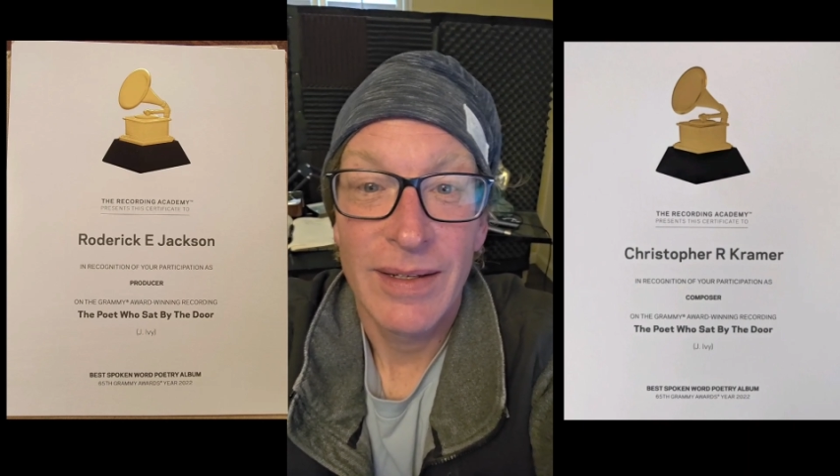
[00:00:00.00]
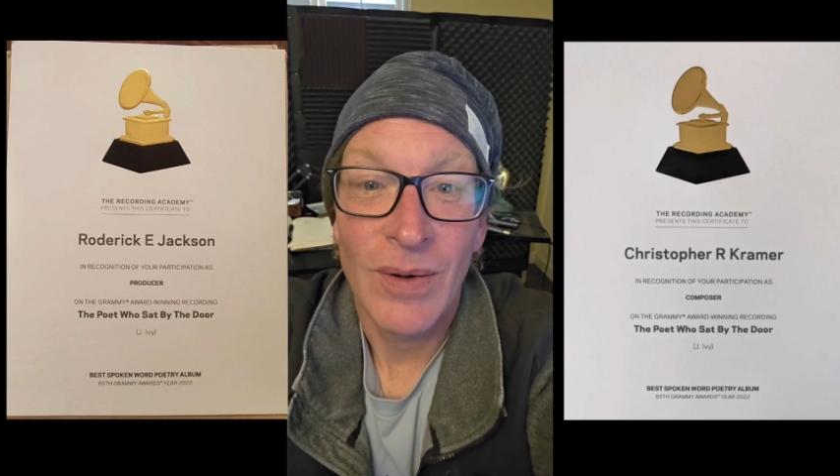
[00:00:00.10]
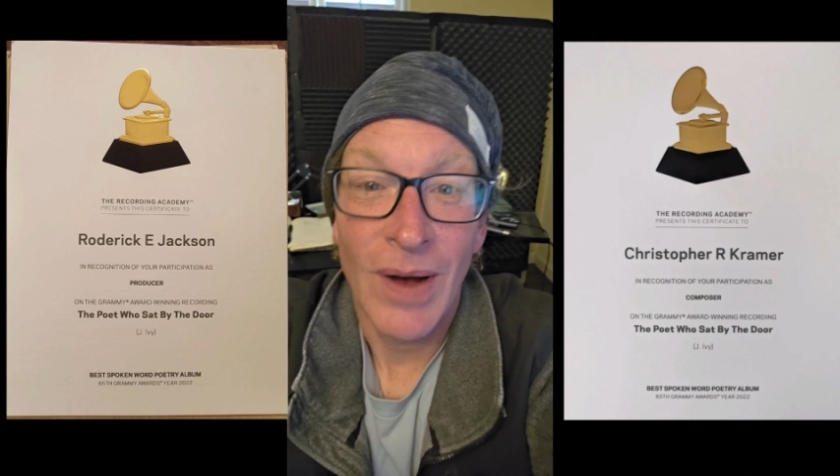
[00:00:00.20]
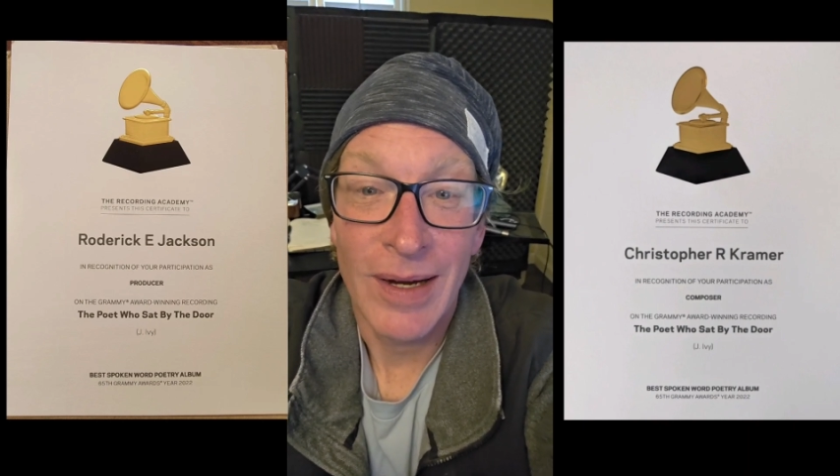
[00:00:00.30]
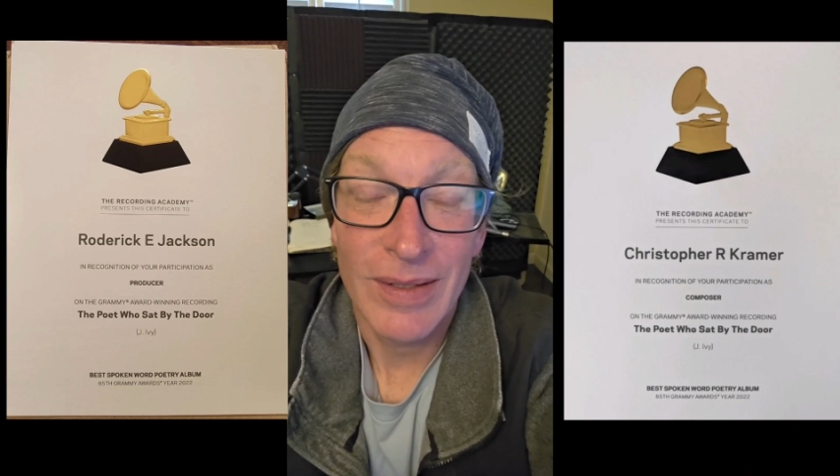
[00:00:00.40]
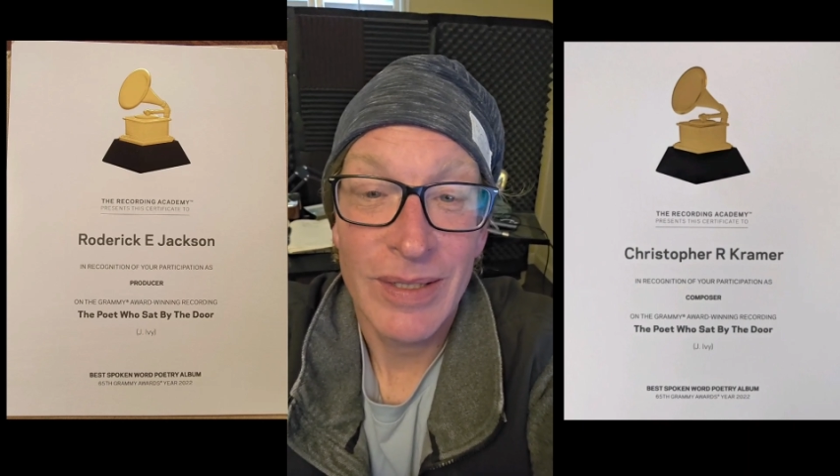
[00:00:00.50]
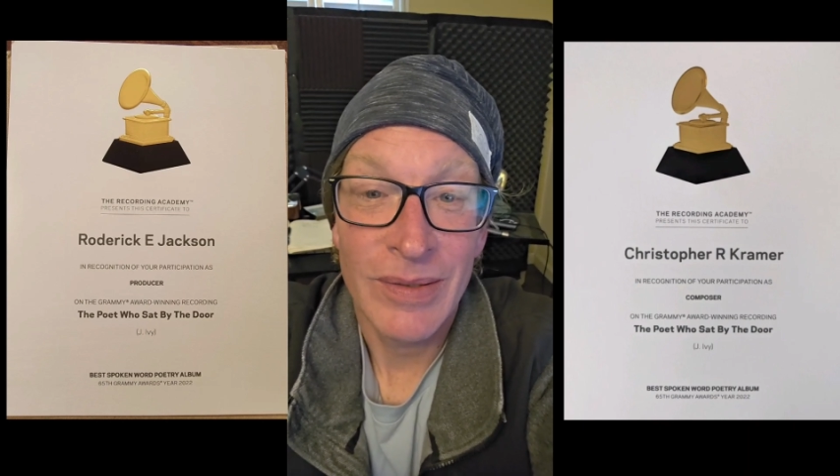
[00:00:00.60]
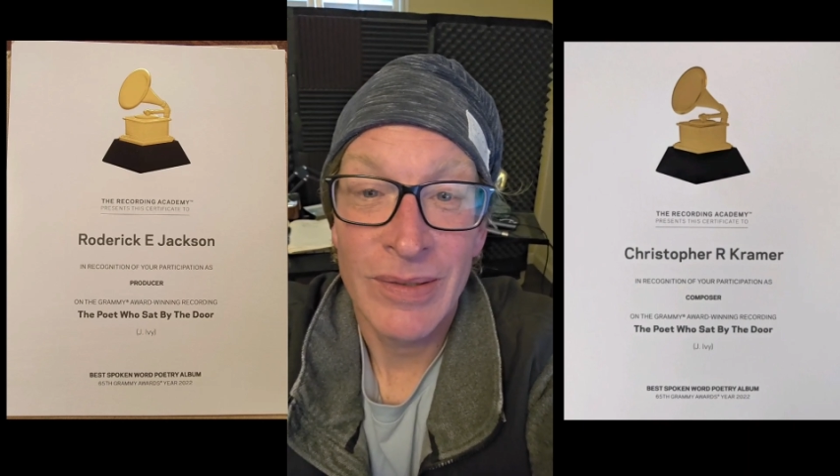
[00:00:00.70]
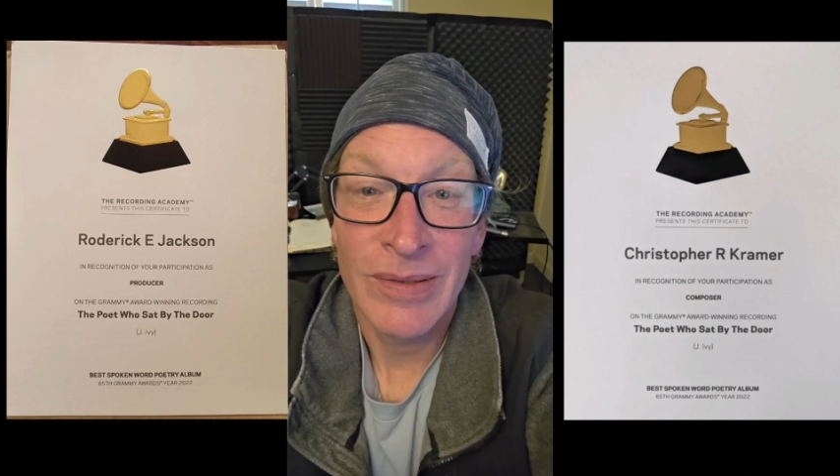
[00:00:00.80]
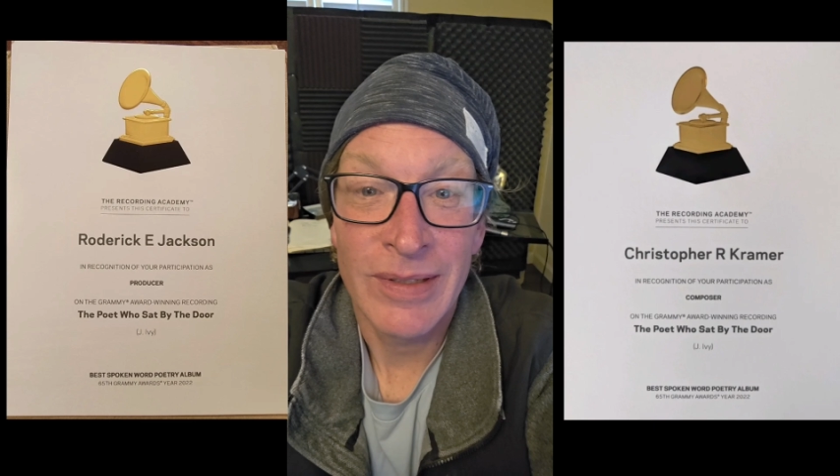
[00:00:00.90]
No
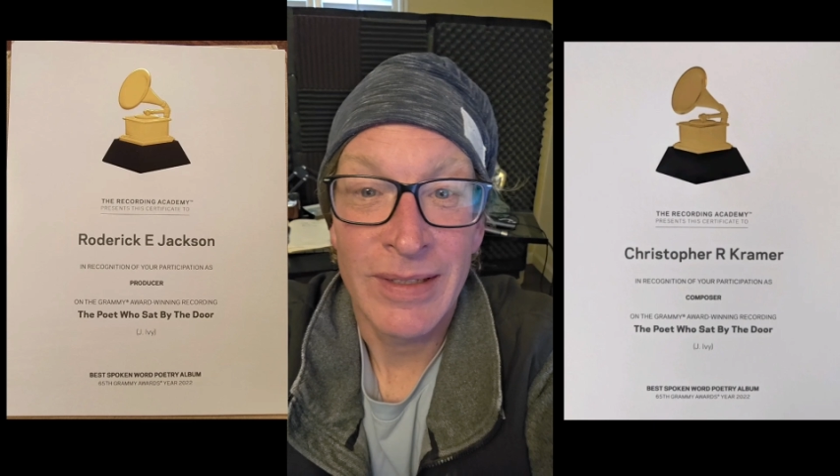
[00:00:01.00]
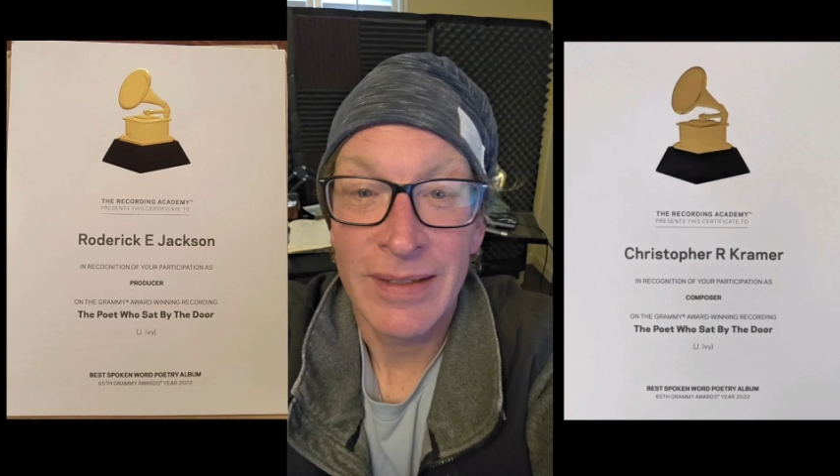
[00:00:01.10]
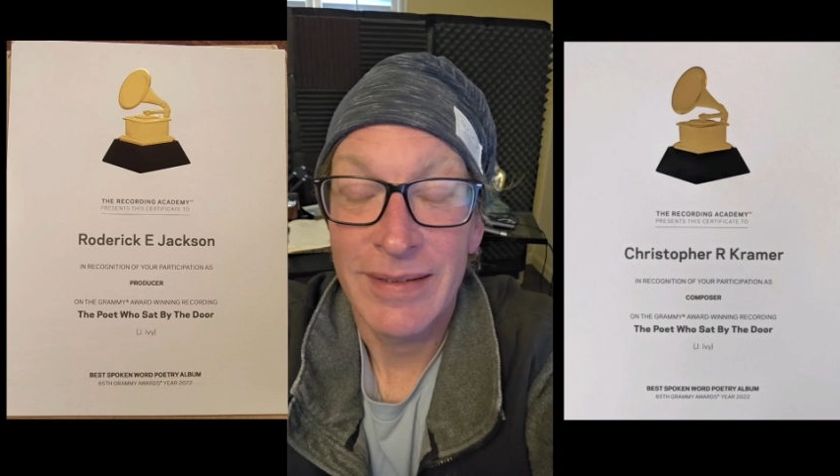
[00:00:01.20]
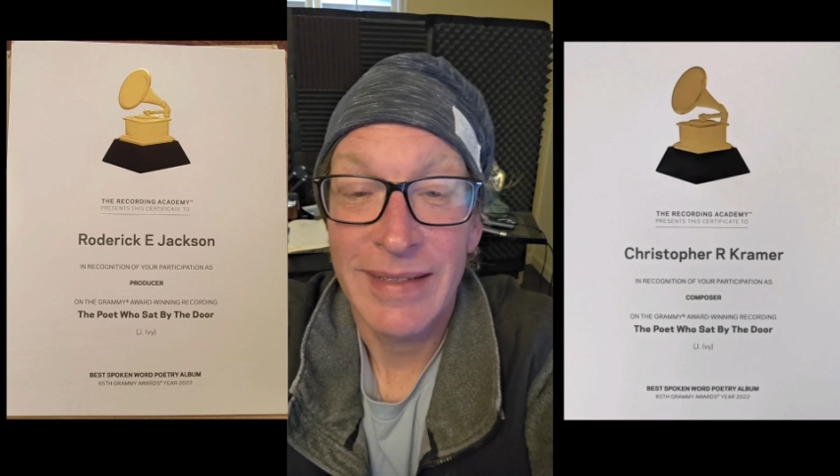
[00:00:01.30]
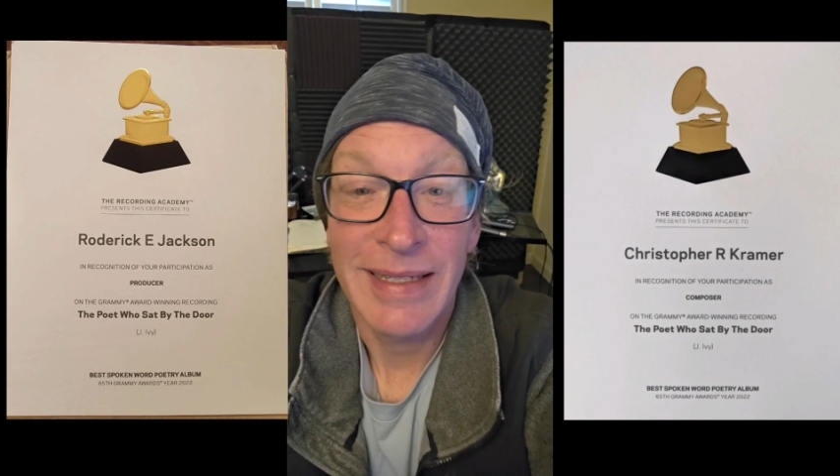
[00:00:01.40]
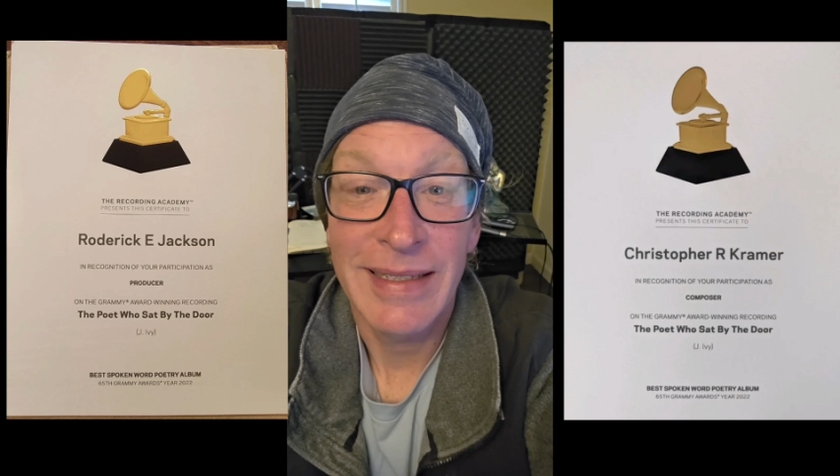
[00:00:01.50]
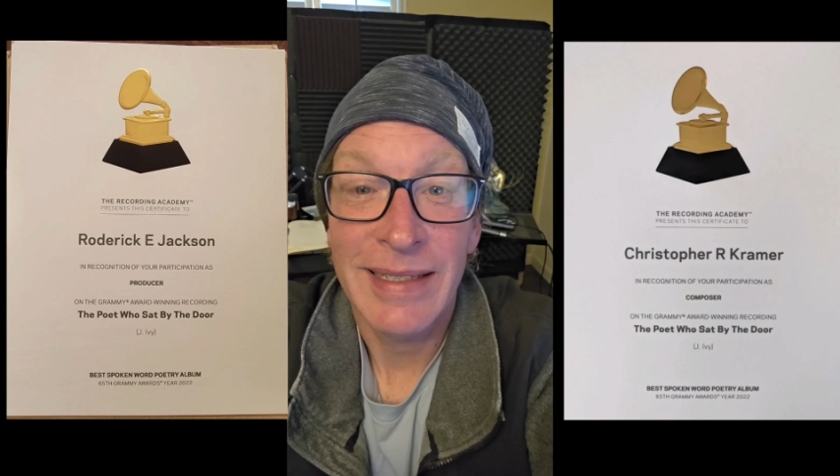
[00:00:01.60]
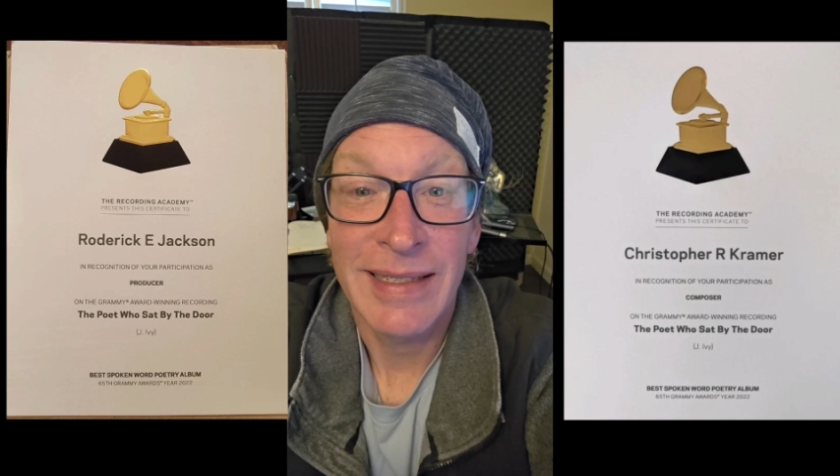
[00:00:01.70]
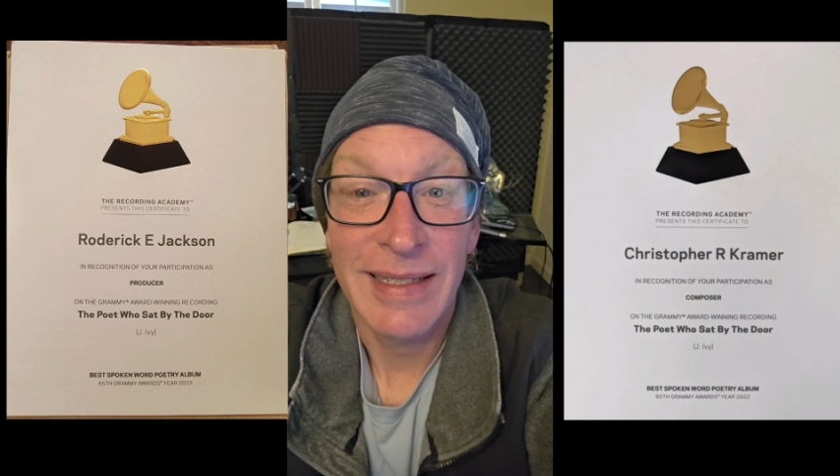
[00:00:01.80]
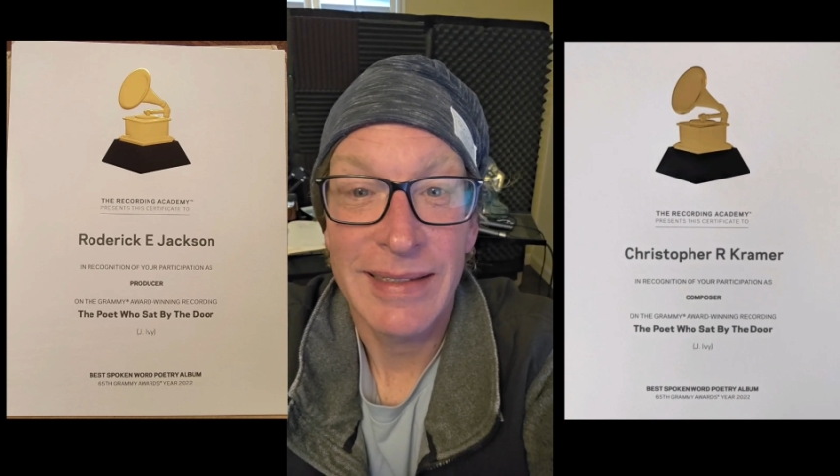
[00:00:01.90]
auto-tune or
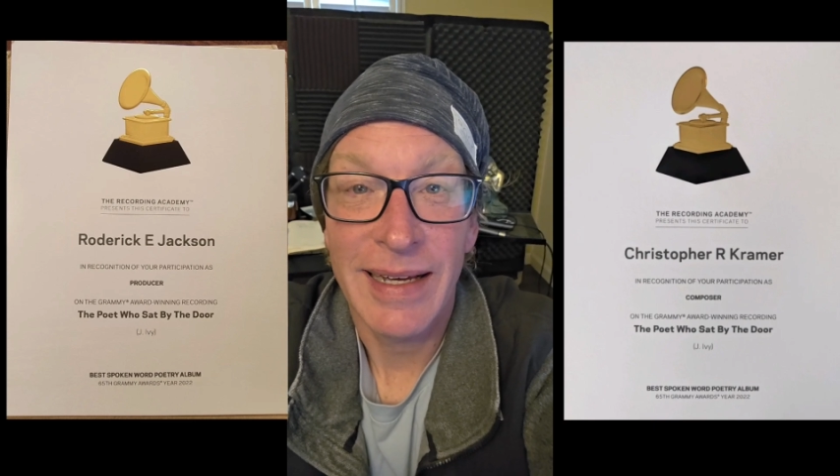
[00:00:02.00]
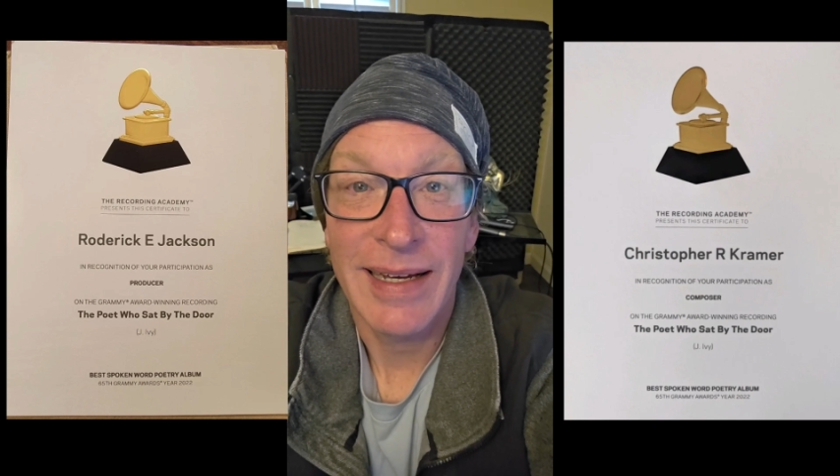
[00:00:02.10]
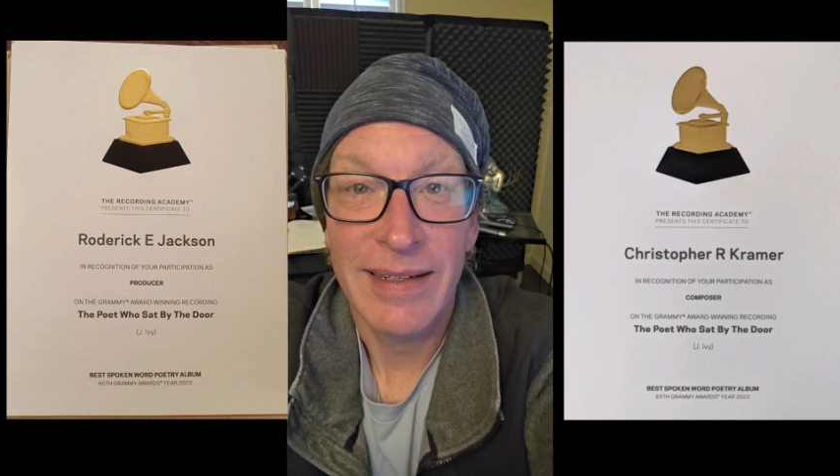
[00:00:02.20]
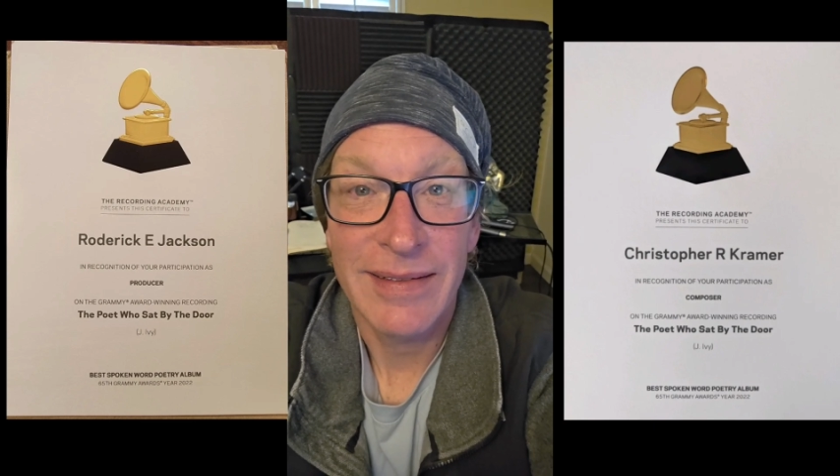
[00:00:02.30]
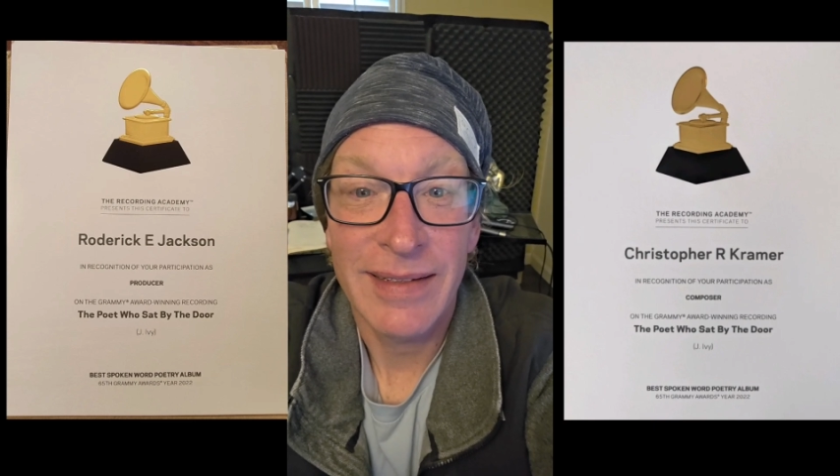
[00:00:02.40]
anything like that.